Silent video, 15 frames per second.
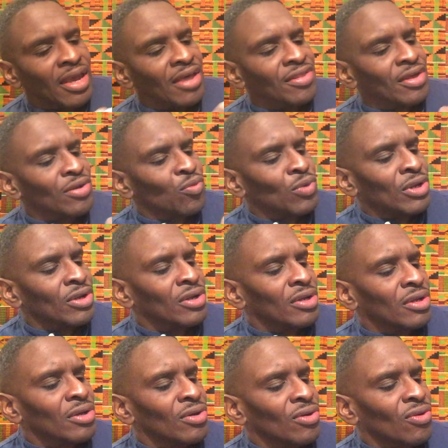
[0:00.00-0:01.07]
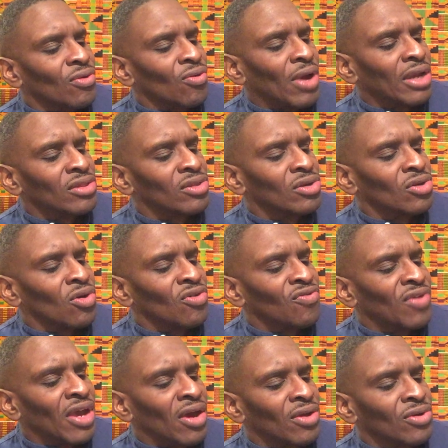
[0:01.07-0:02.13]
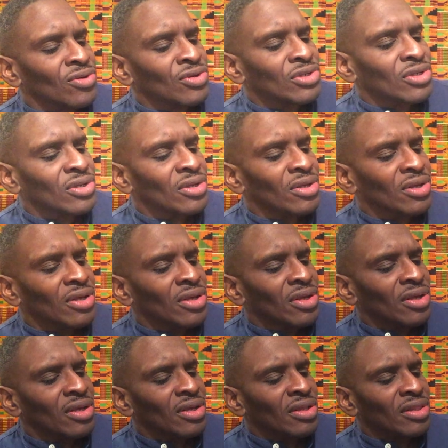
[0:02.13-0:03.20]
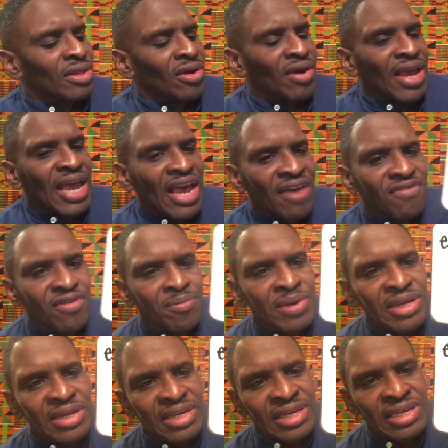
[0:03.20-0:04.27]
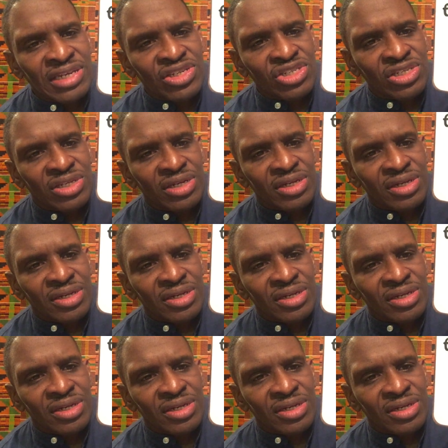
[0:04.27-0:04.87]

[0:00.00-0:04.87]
And then we write the note values. They're half a beat each.